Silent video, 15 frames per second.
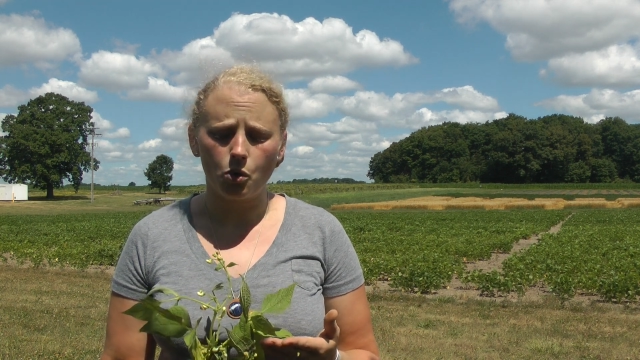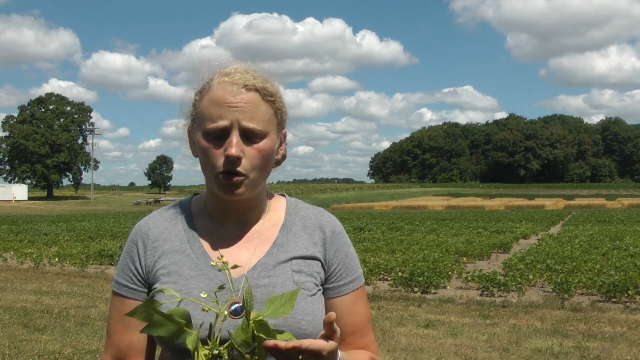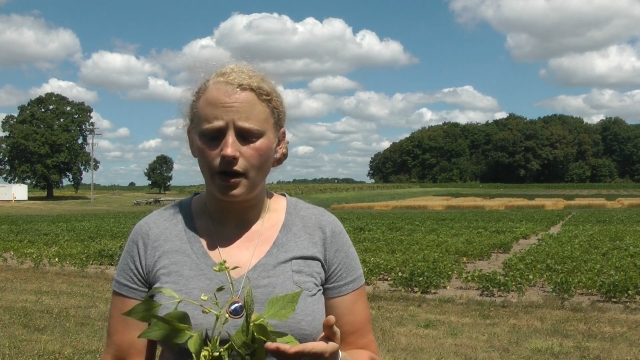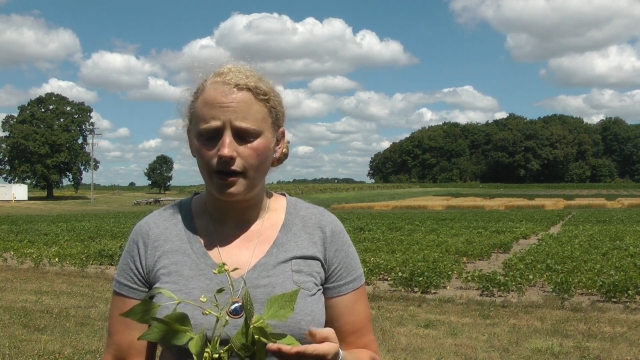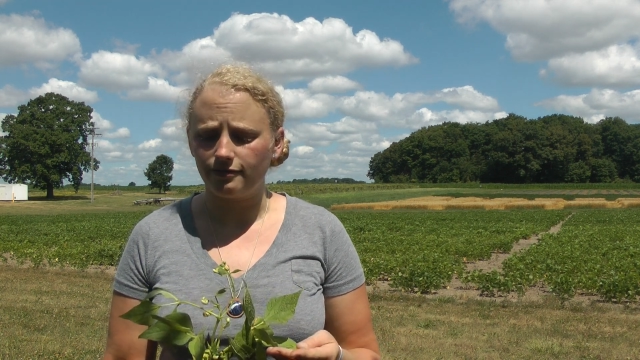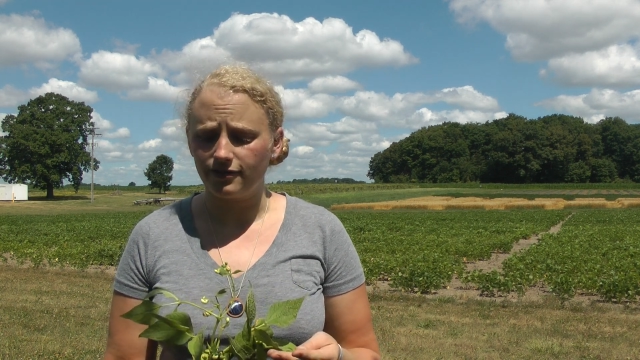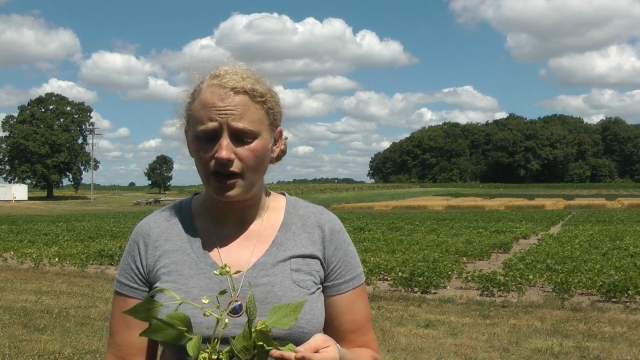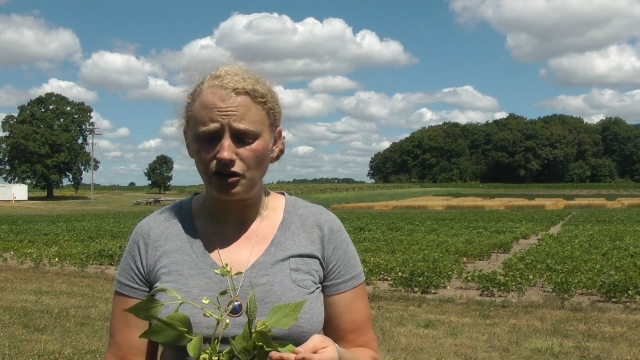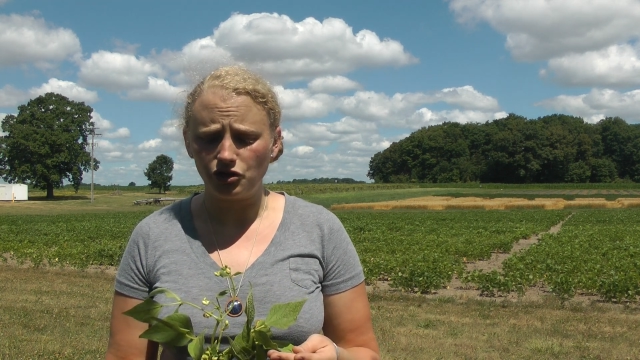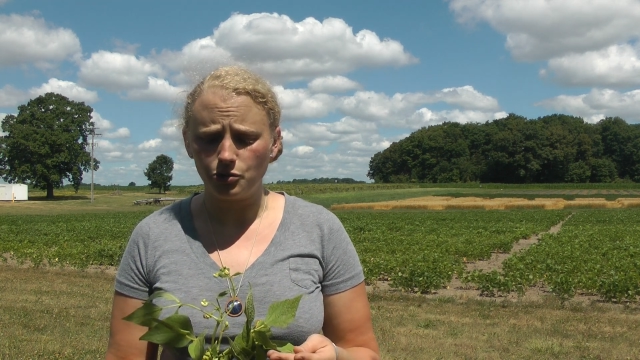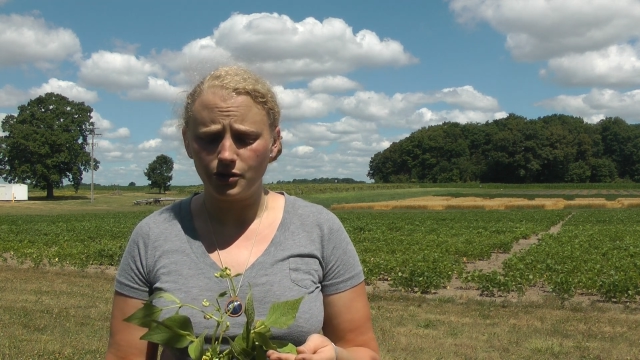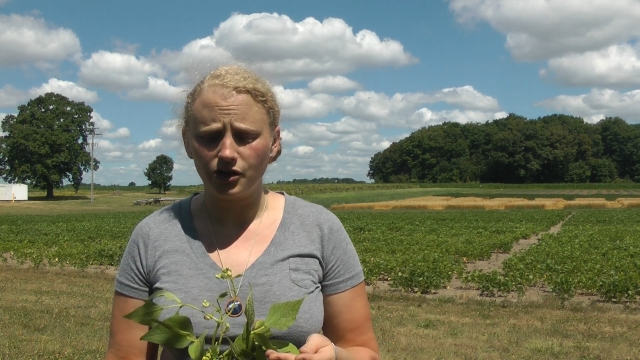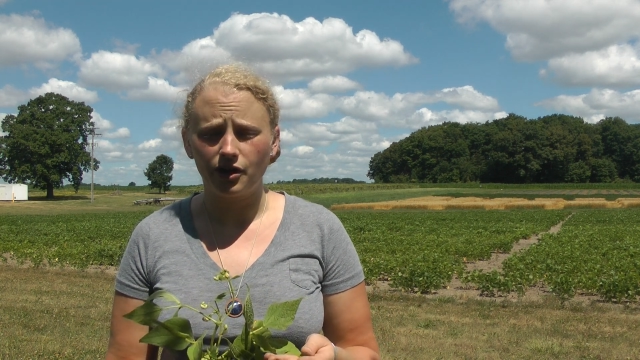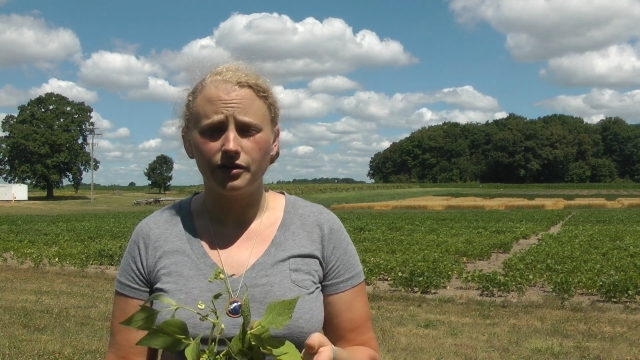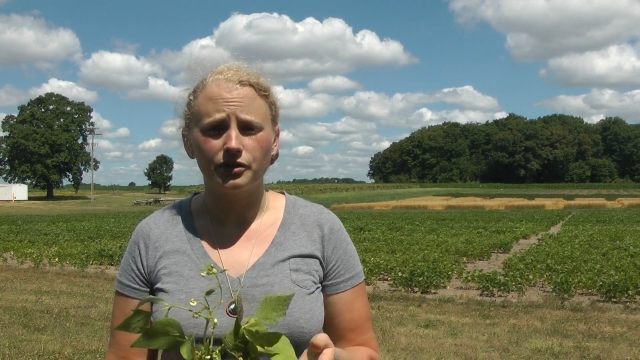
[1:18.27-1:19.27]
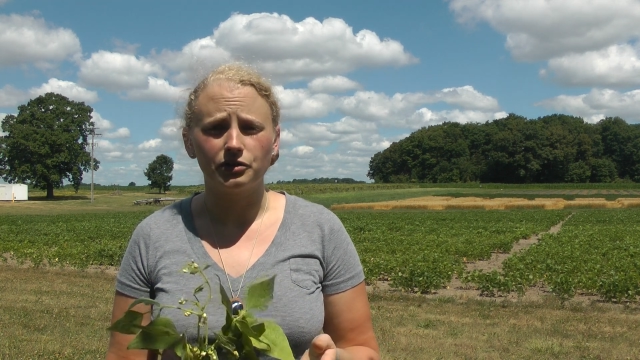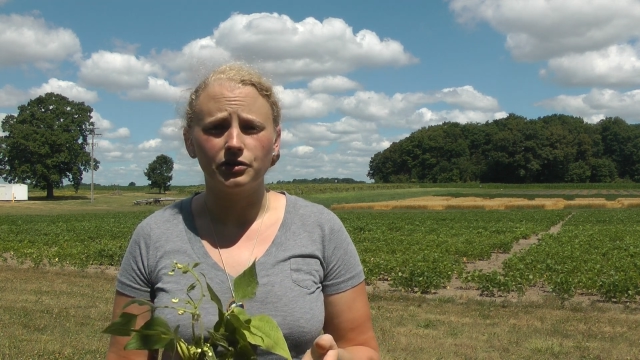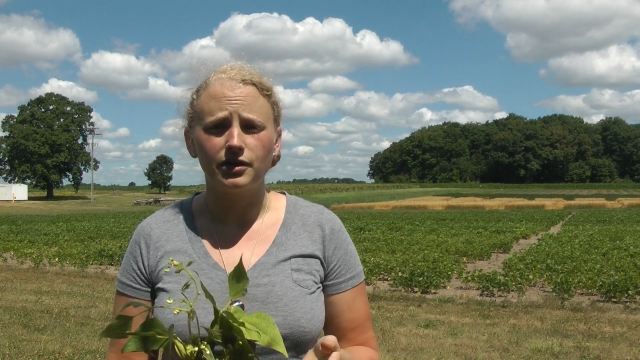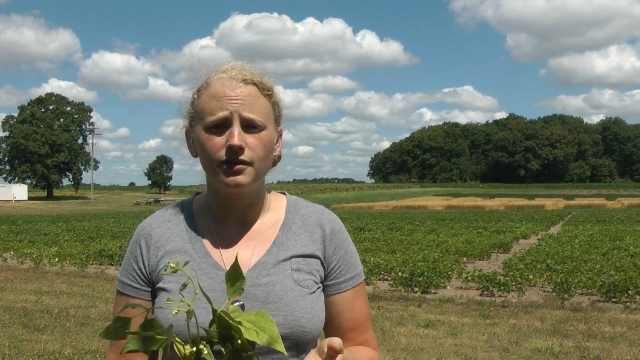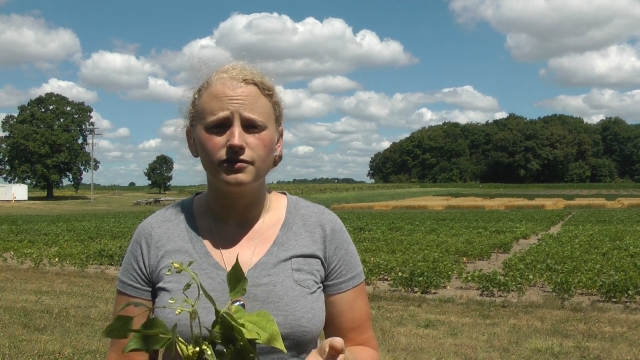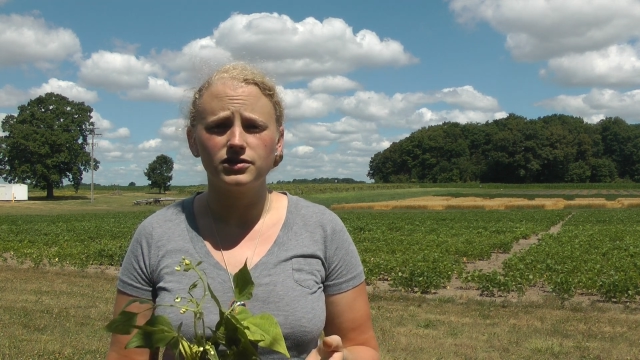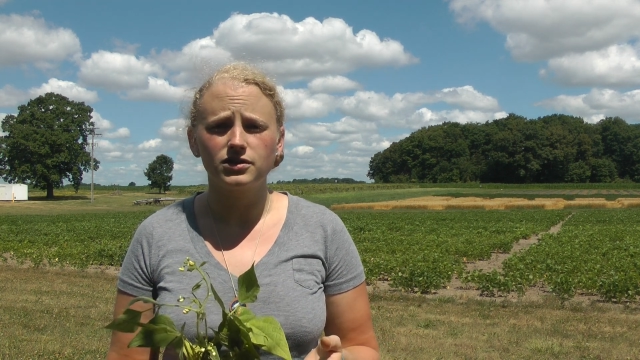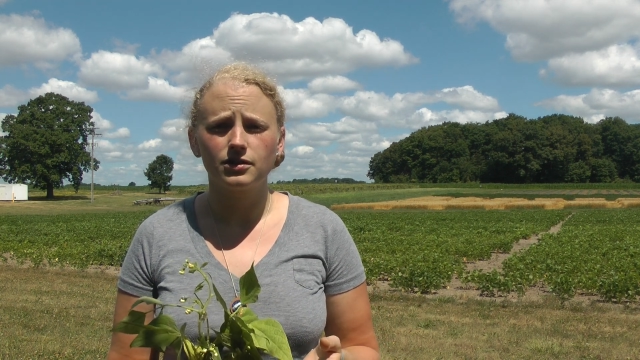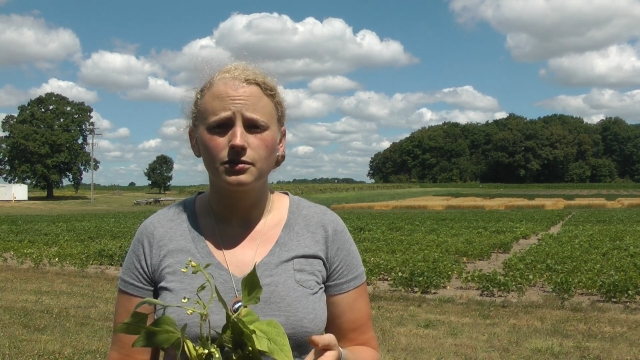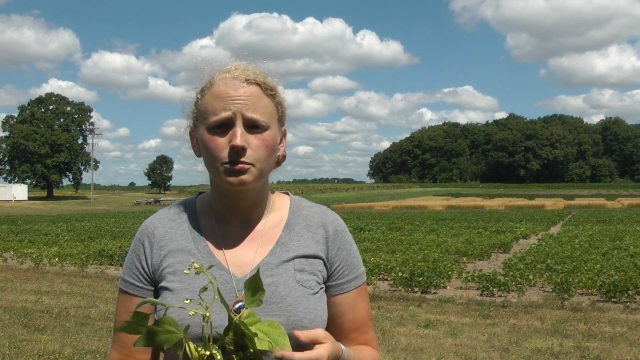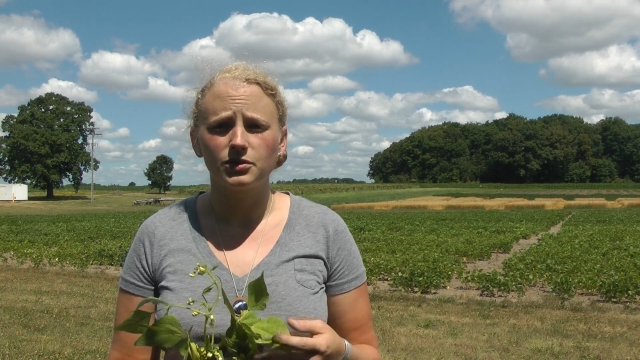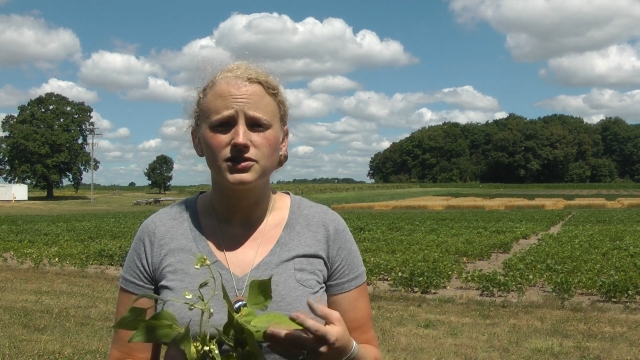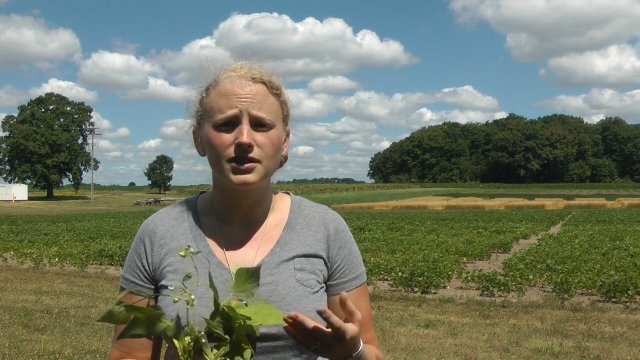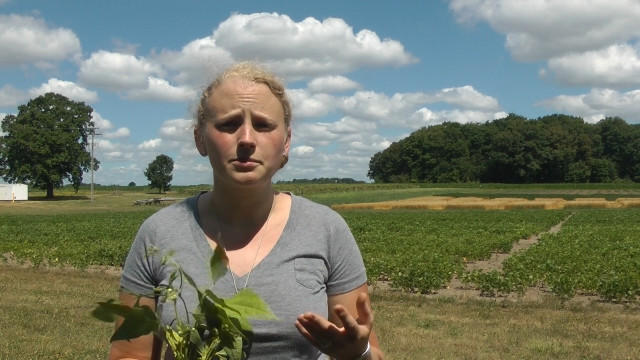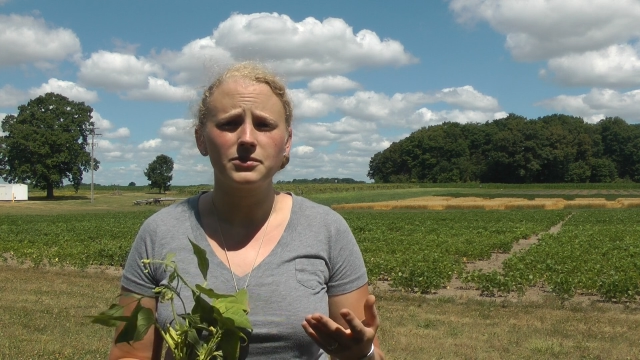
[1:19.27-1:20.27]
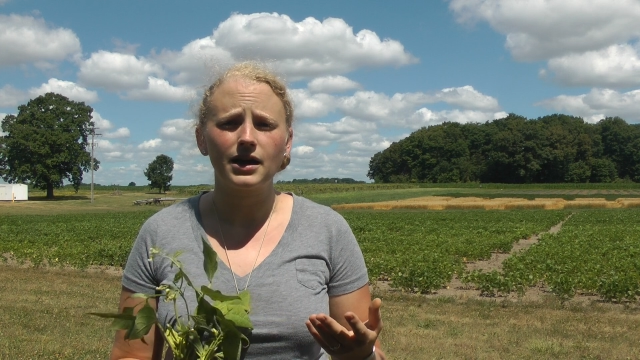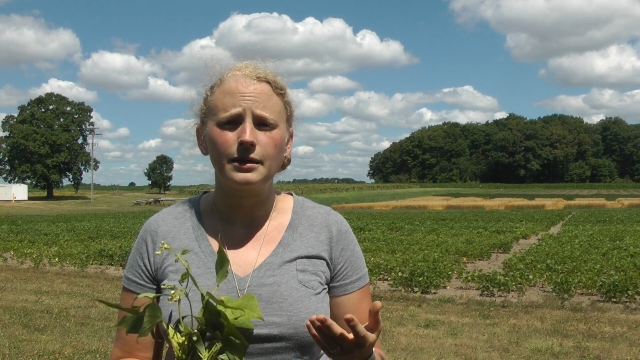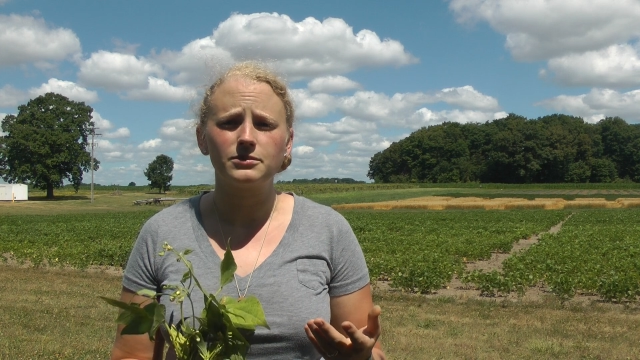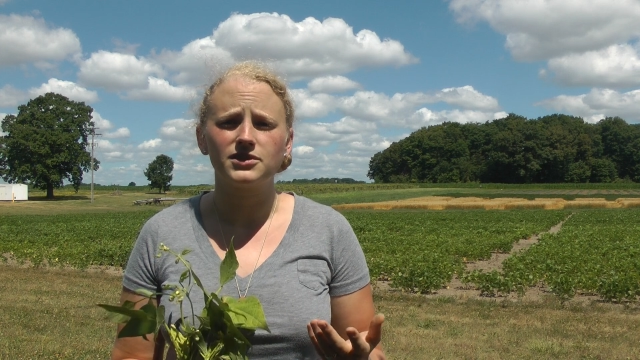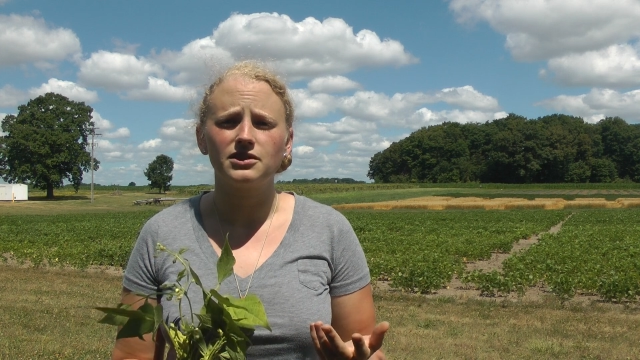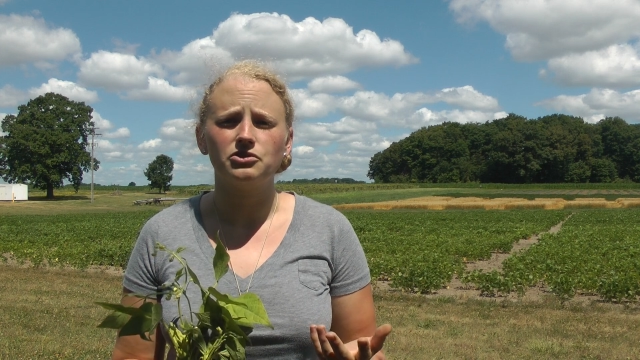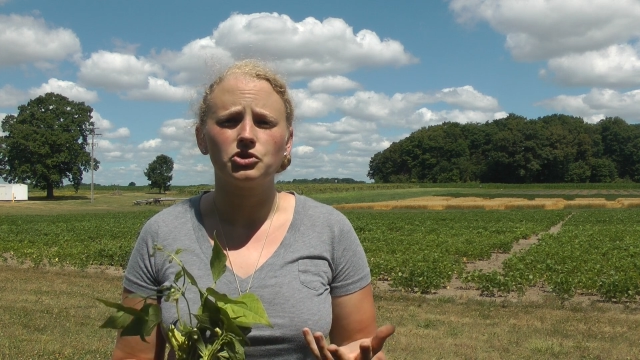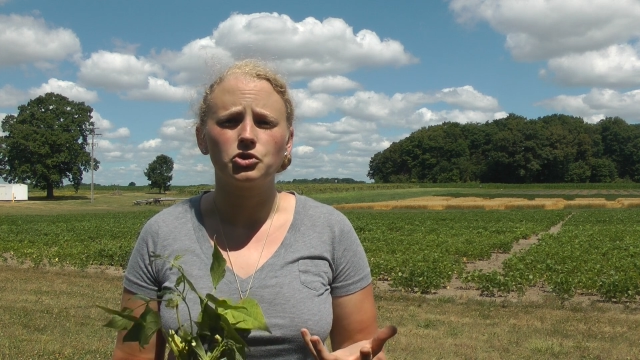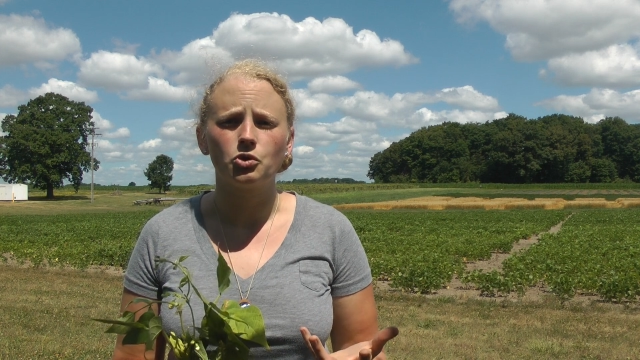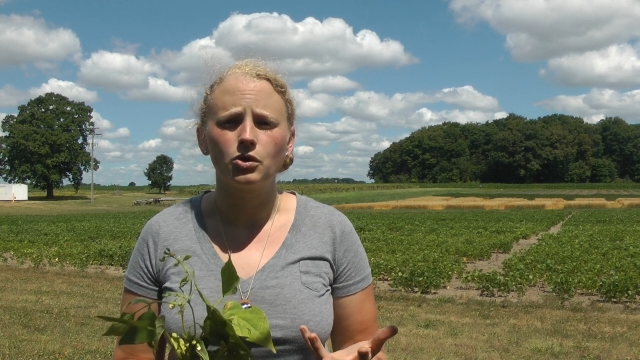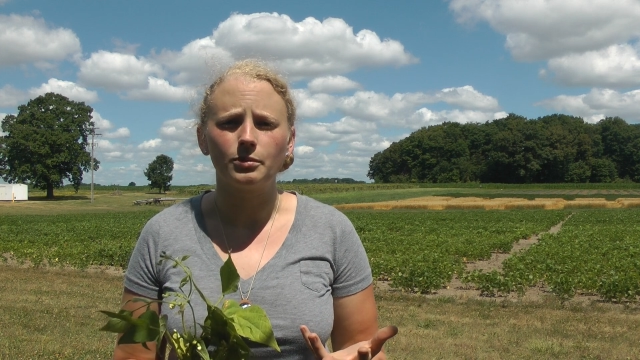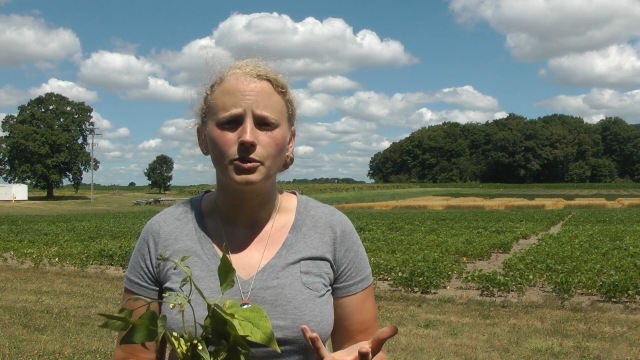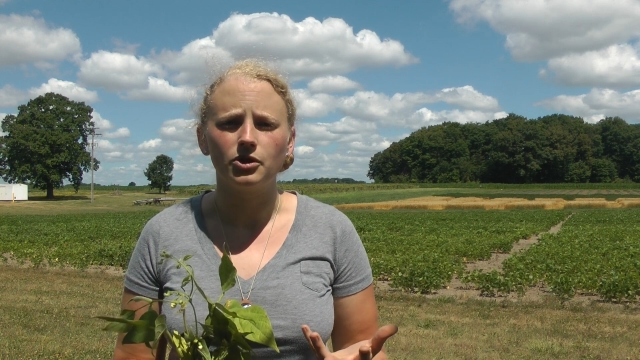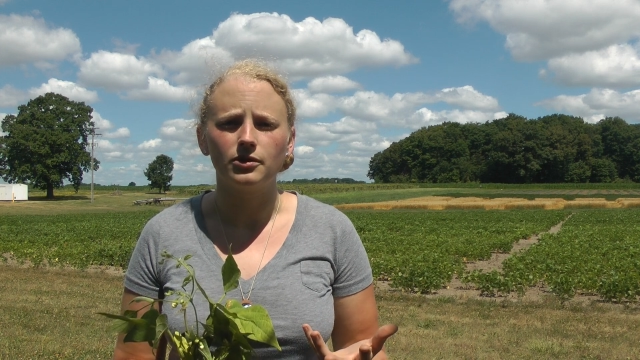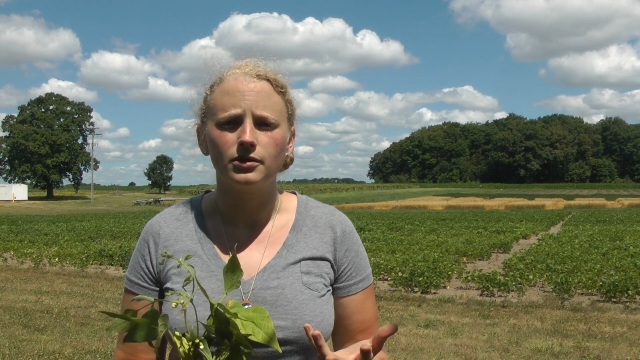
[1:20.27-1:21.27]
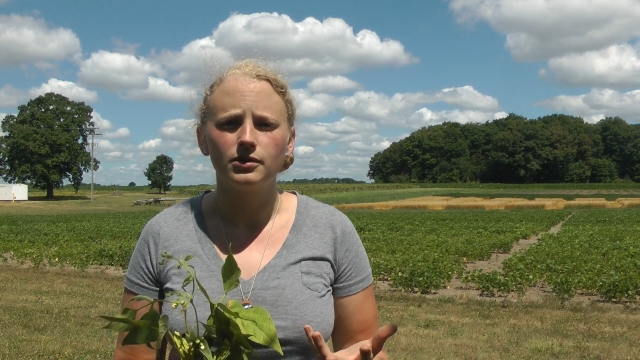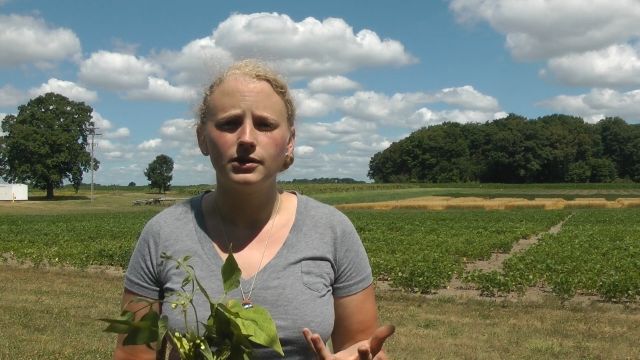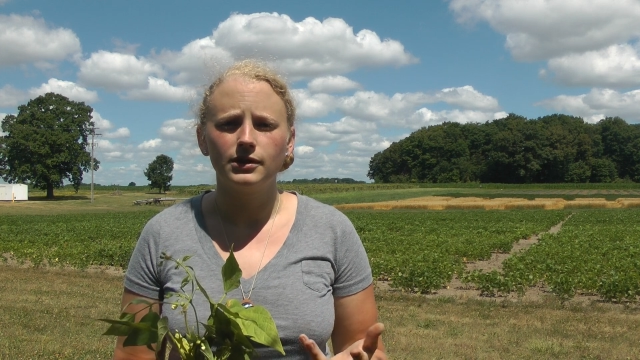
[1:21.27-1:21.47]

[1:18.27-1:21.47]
or have yellowing on their leaves, but sometimes they look normal.